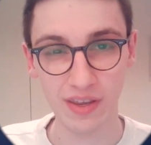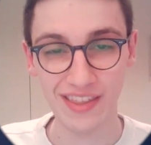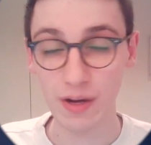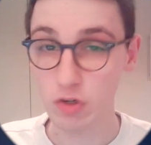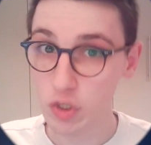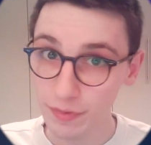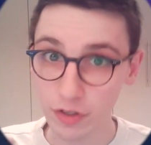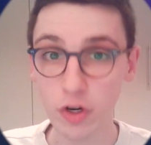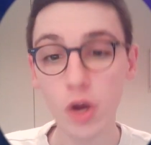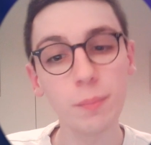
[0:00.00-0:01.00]
Now
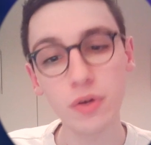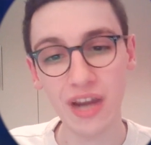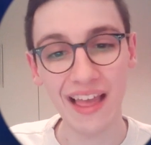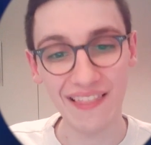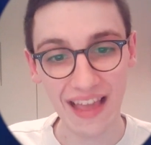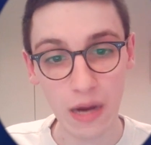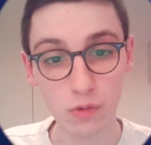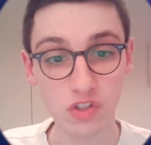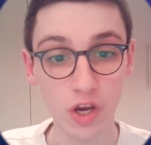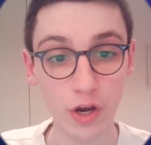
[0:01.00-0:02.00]
Jupyter notebook
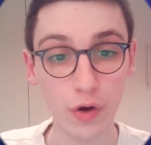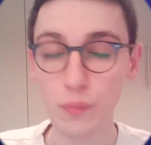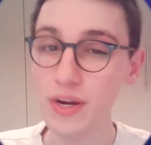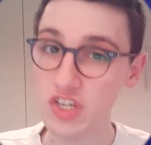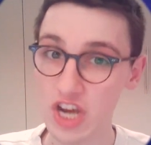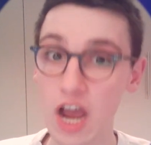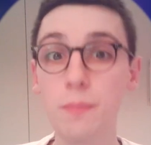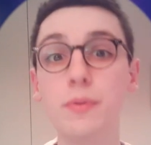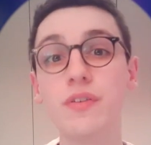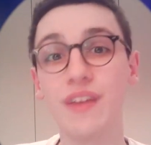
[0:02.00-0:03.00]
allows a rich
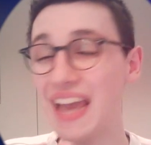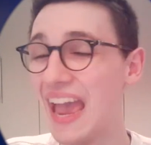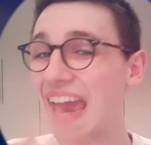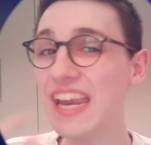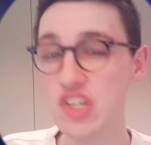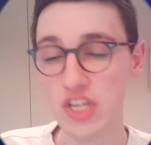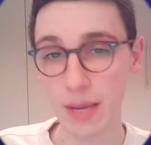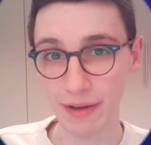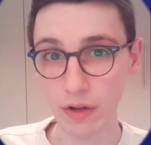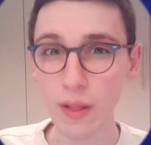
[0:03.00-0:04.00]
output via
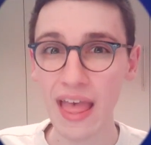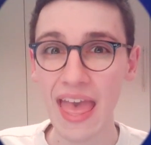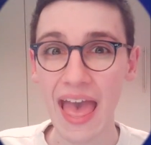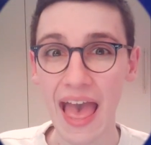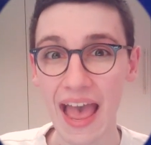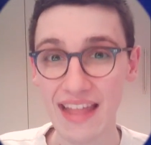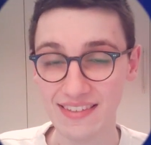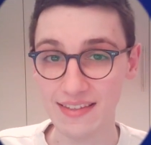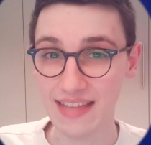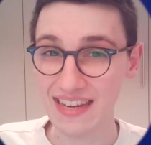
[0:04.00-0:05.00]
HTML and
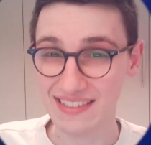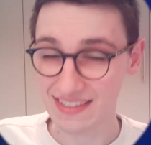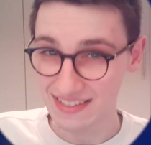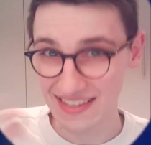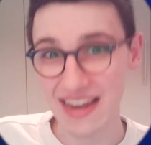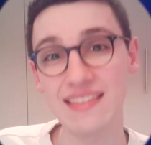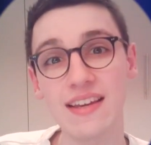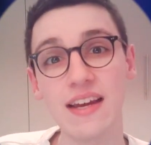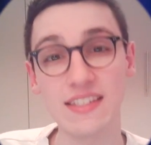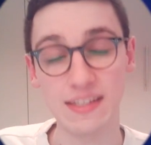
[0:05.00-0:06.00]
that is
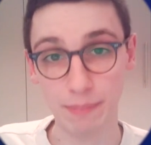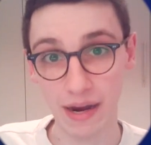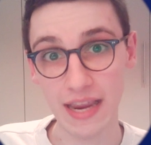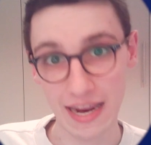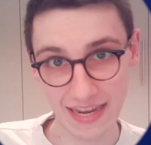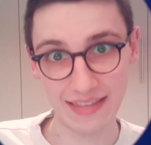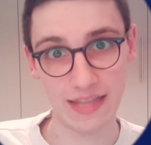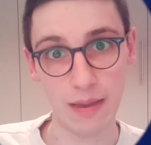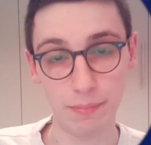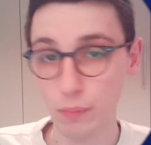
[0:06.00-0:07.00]
sanitized by
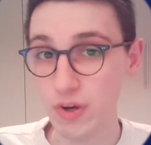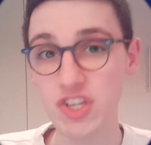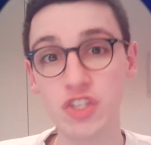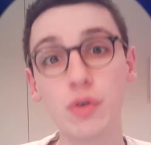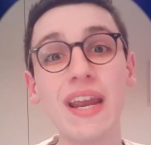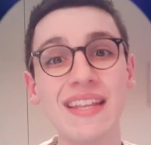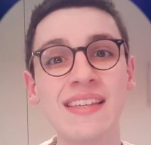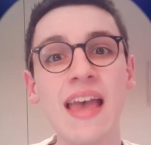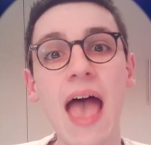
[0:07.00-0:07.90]
GitLab, which is great.